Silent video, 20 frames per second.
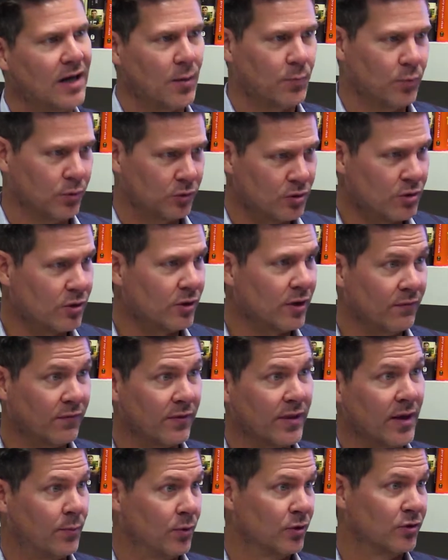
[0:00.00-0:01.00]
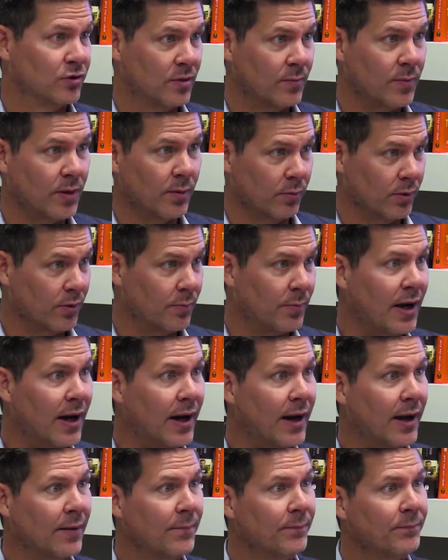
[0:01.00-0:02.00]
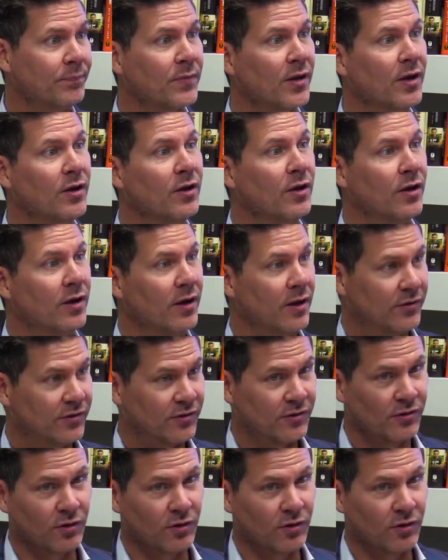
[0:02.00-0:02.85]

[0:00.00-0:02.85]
an opportunity for that person to be able to buy. It's